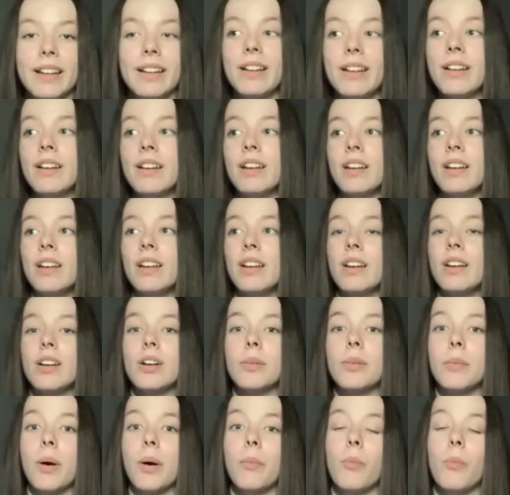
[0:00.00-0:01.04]
like,
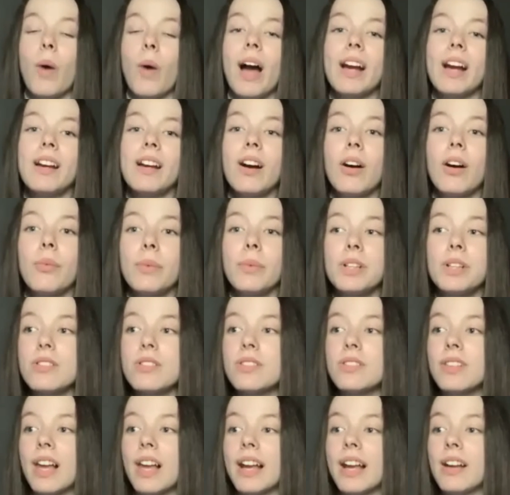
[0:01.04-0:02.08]
come on, why can't we
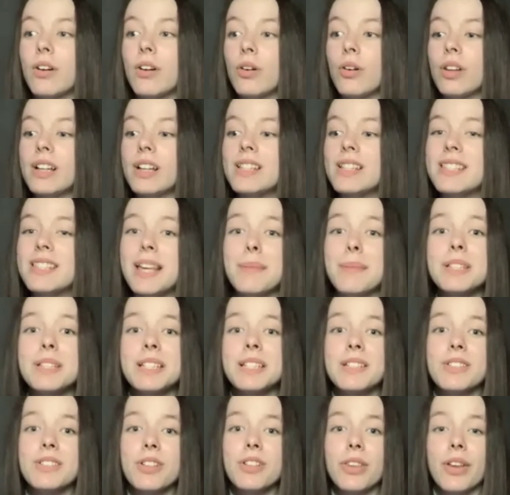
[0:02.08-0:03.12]
just, like, all
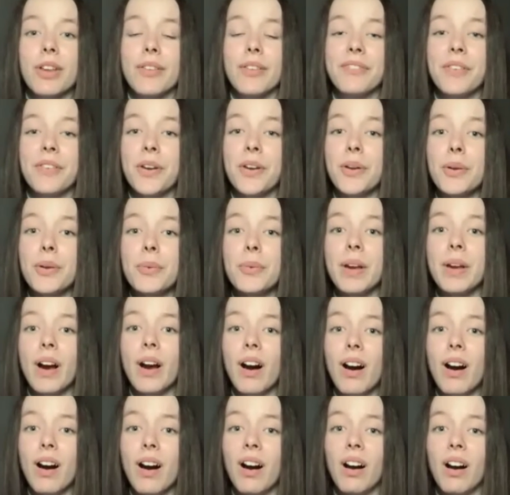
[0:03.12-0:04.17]
accept each other for who we
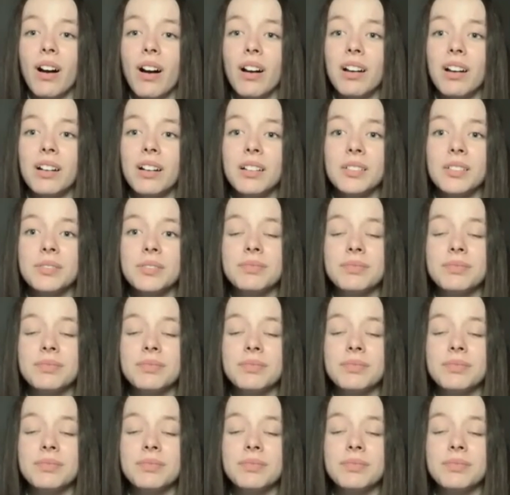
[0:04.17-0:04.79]
are?